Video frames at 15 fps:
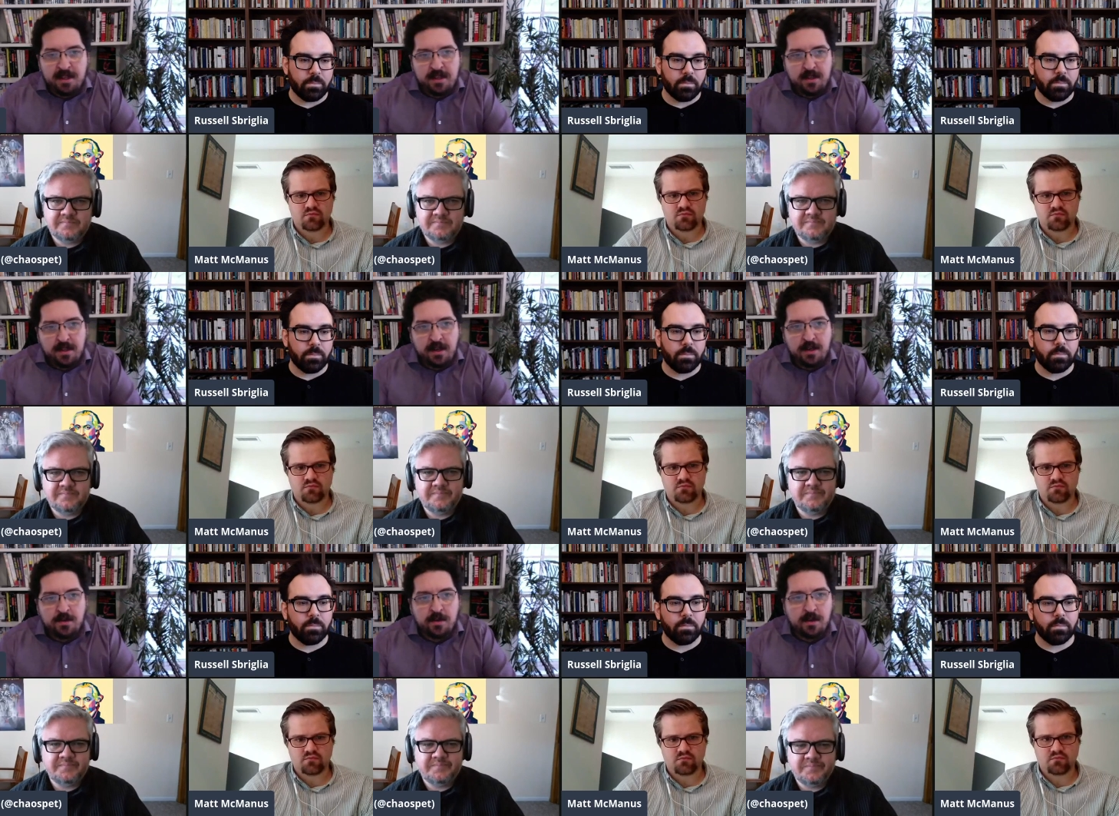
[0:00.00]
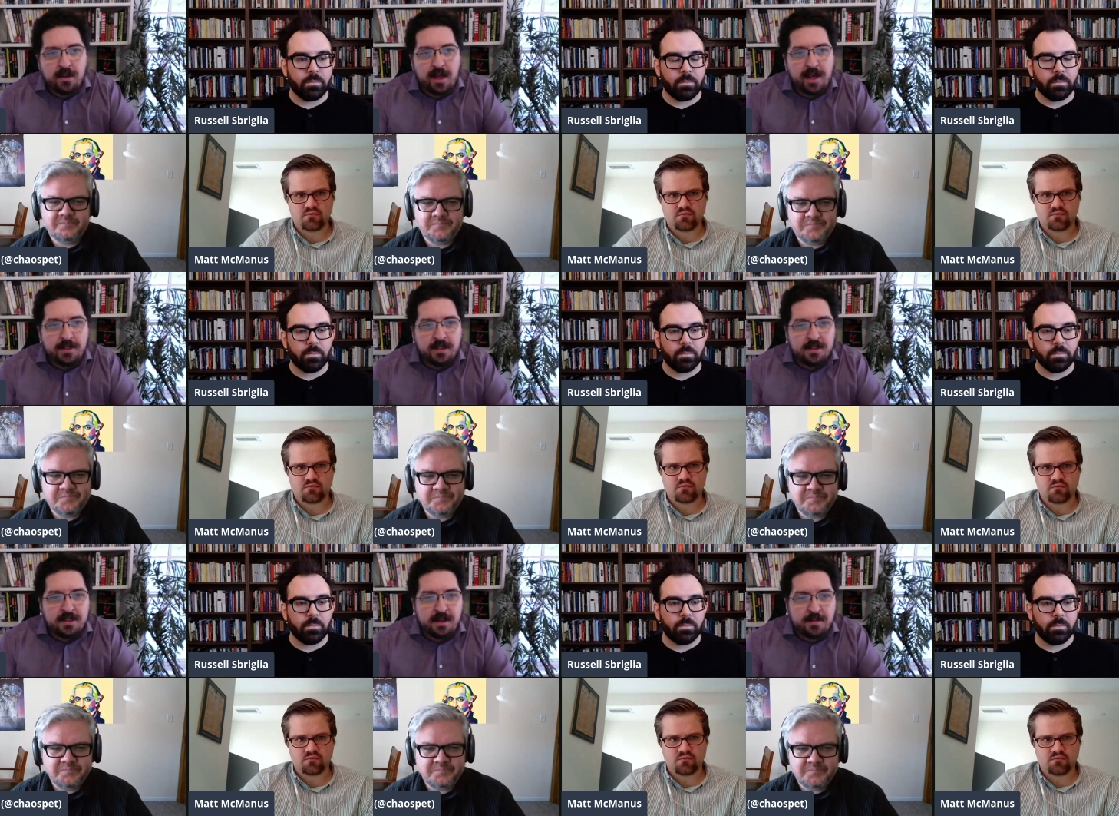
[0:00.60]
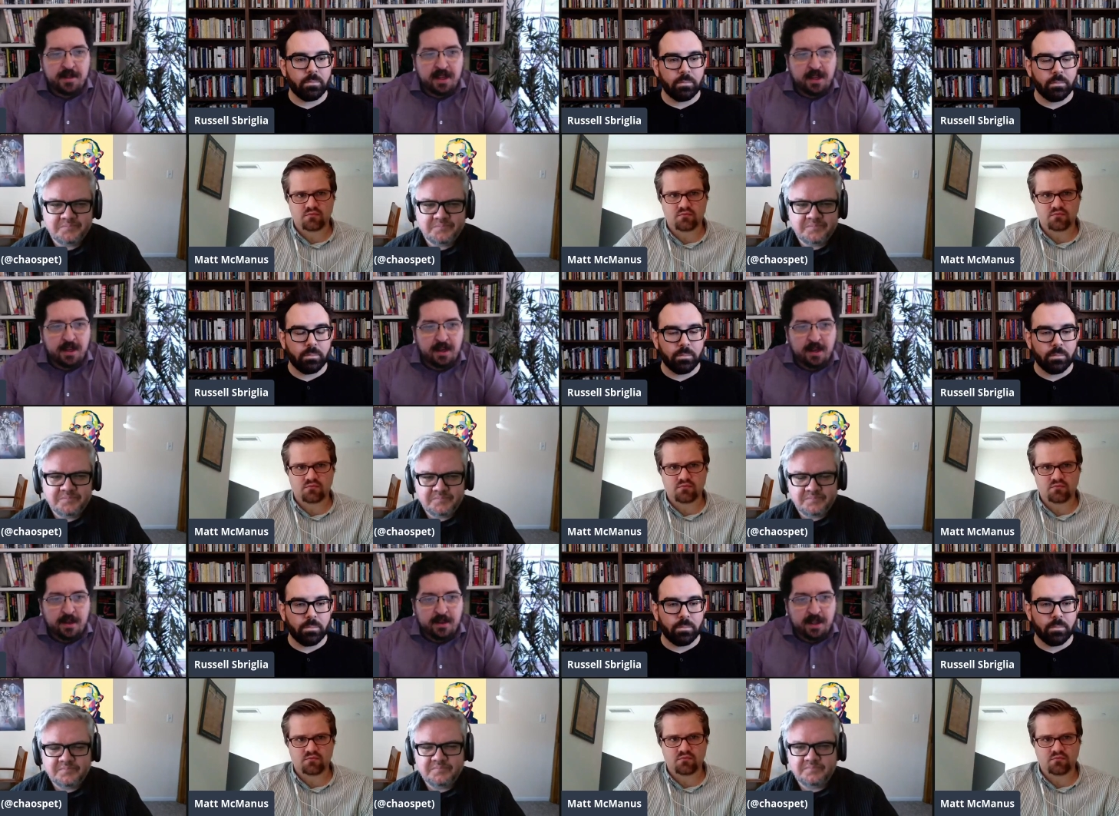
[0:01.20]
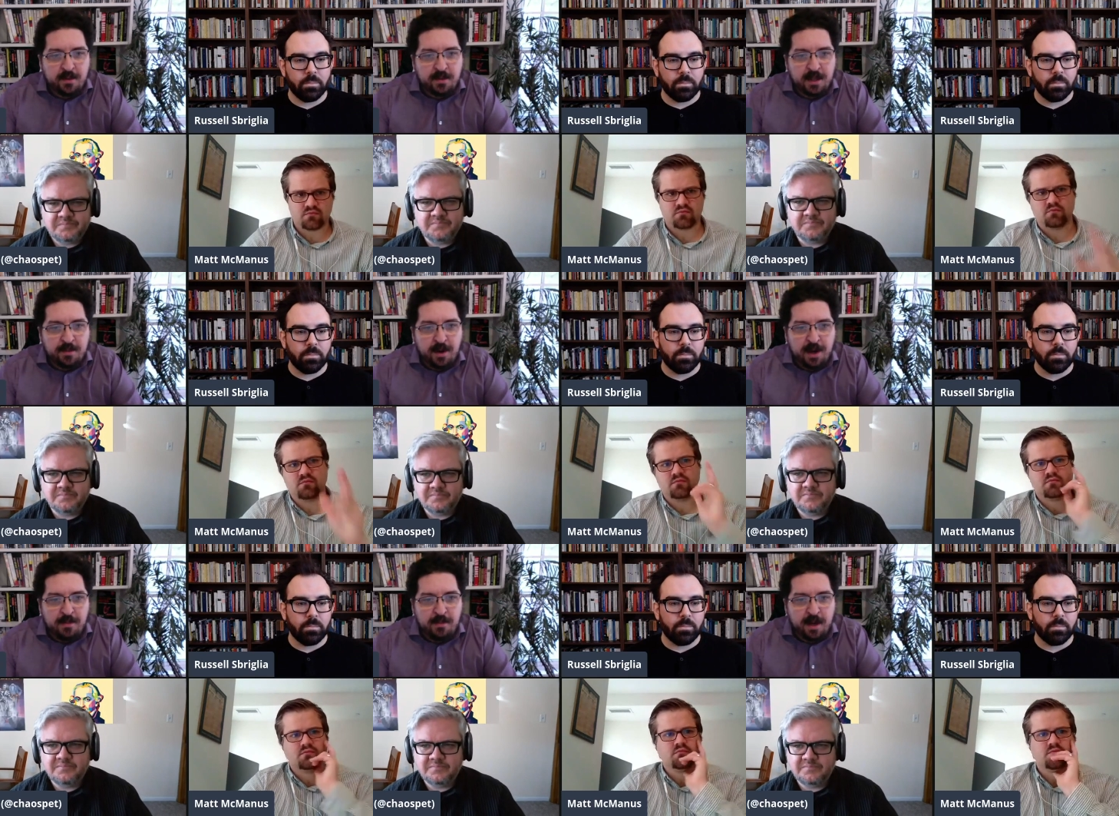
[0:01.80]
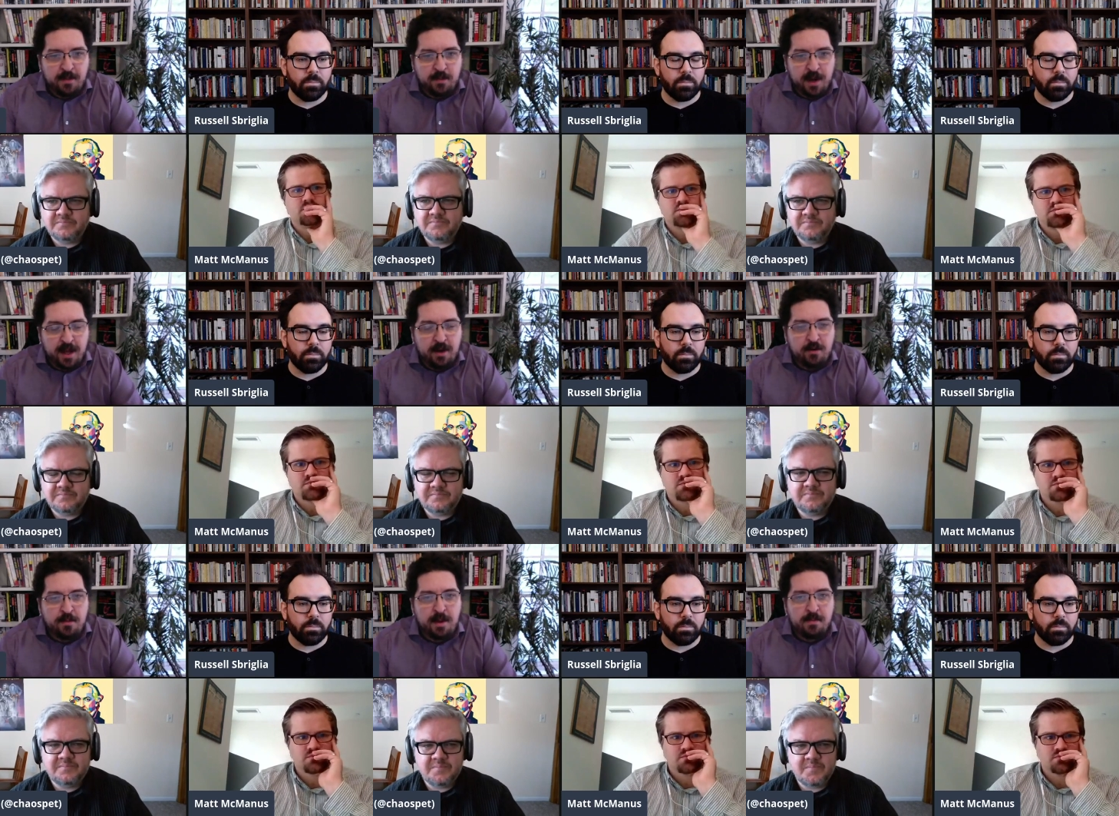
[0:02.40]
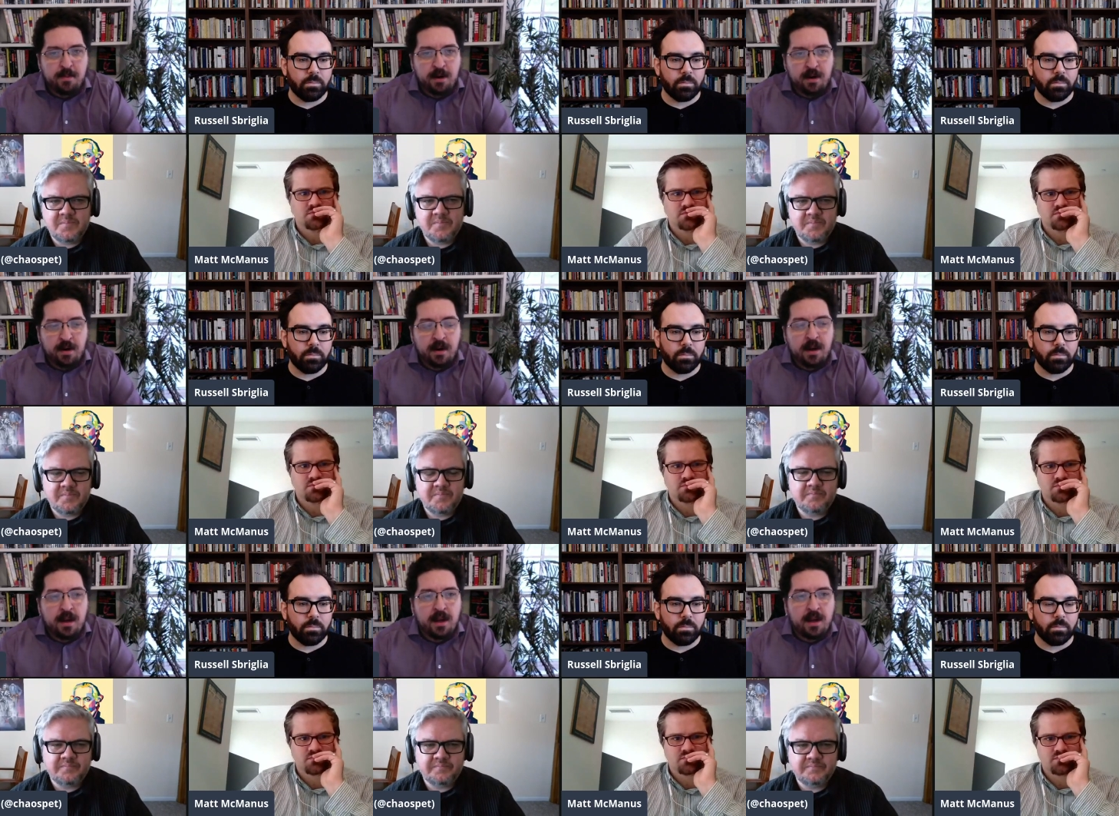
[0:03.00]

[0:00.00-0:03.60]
Speaker 1: they took an intro class or something, they'll probably remember,